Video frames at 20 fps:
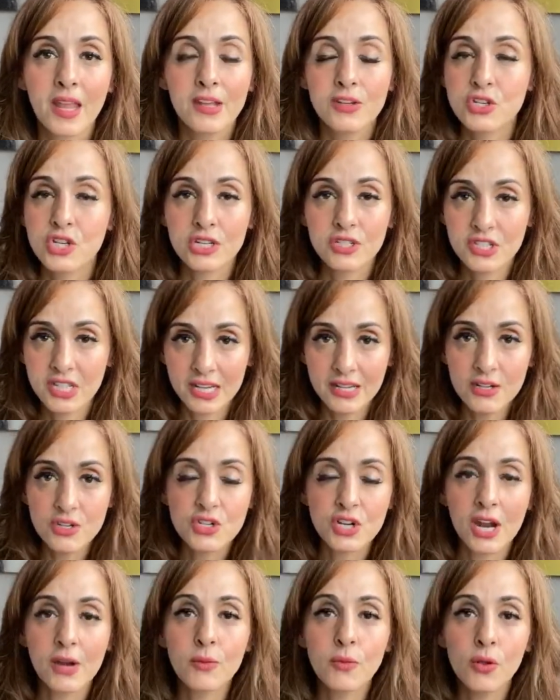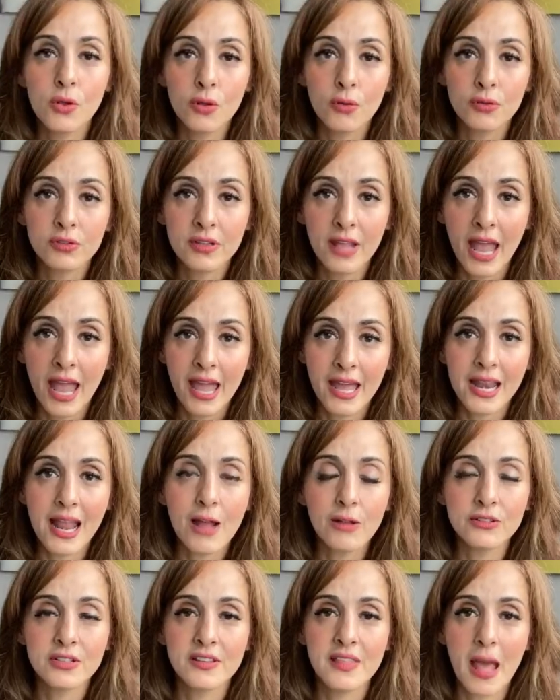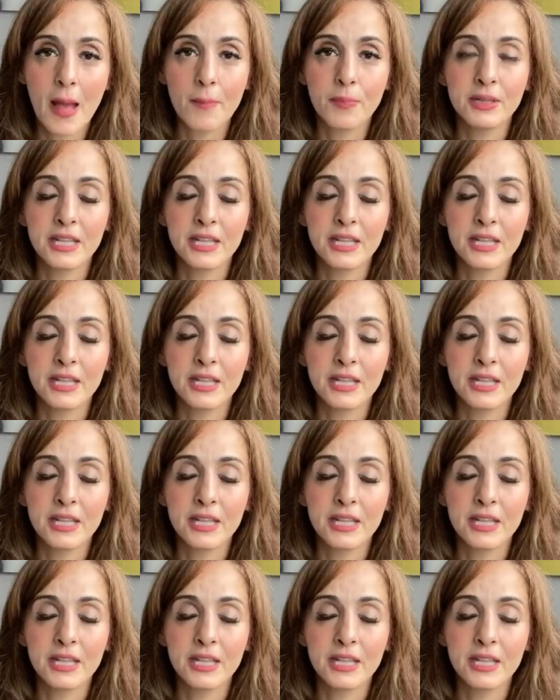Just in general, head out to that